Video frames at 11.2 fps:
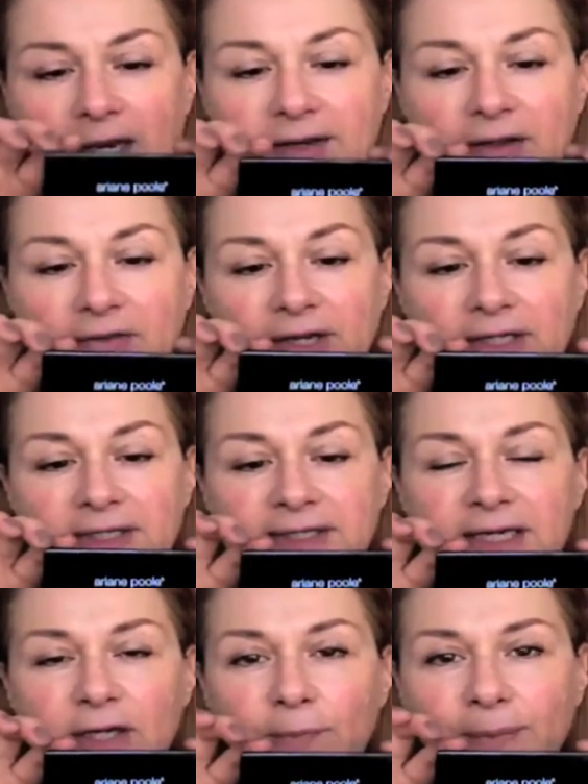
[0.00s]
Now the concealer
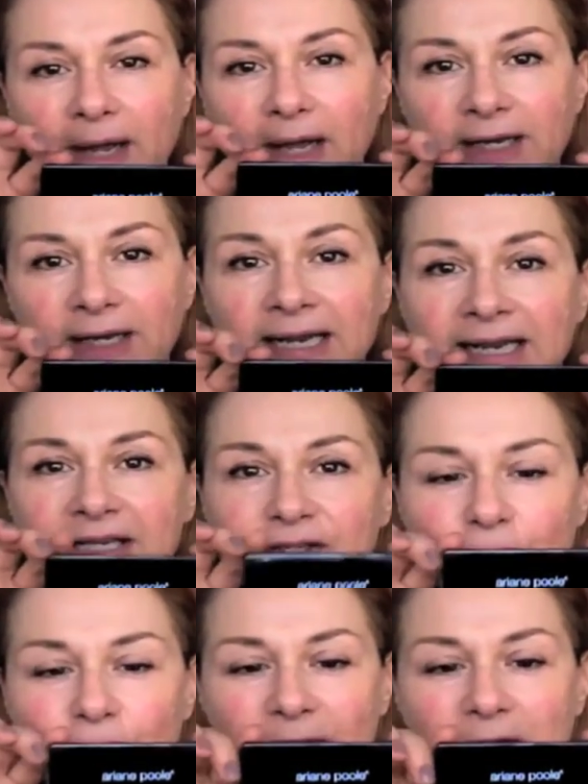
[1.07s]
palette is going to
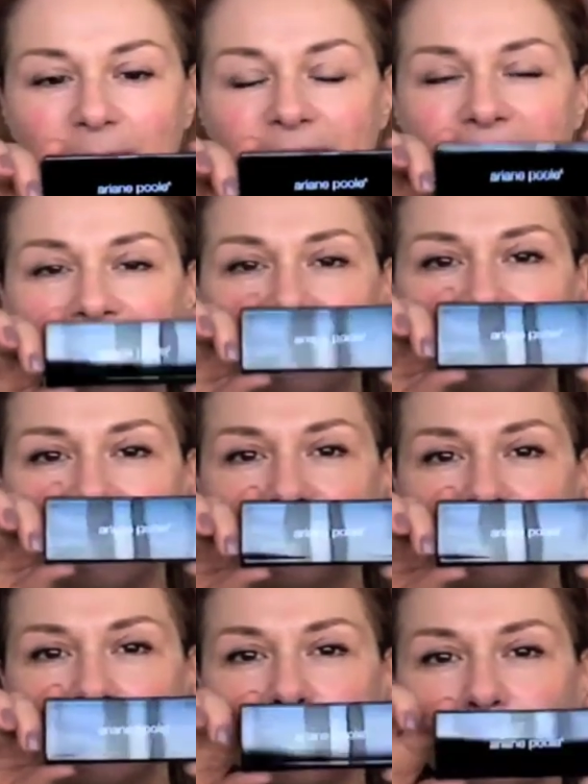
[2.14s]
be coming in this
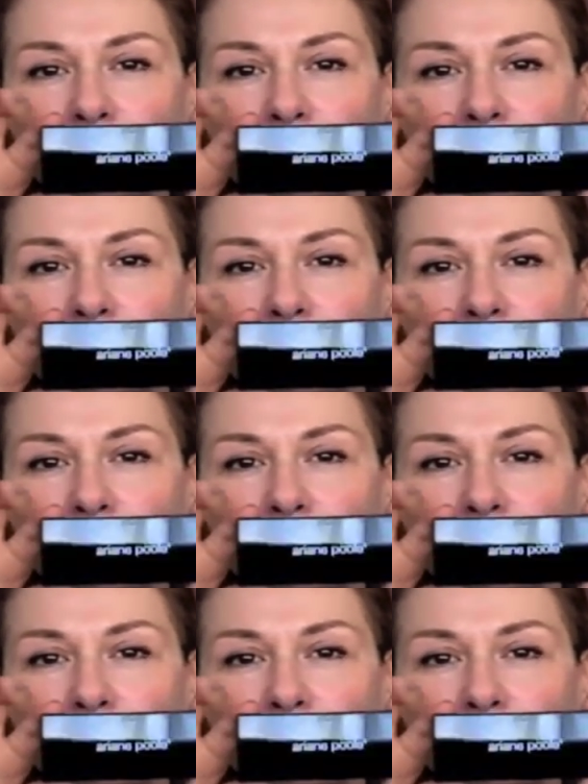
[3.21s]
new,